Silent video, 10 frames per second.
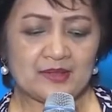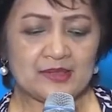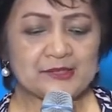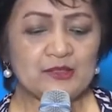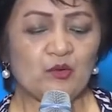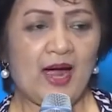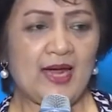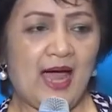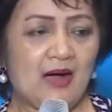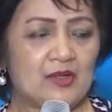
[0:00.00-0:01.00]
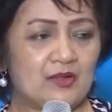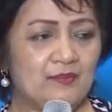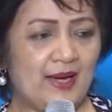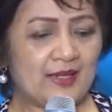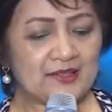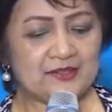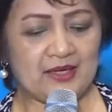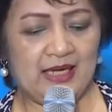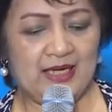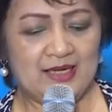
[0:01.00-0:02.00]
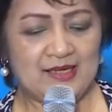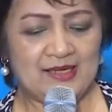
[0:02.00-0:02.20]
reason why our omega-3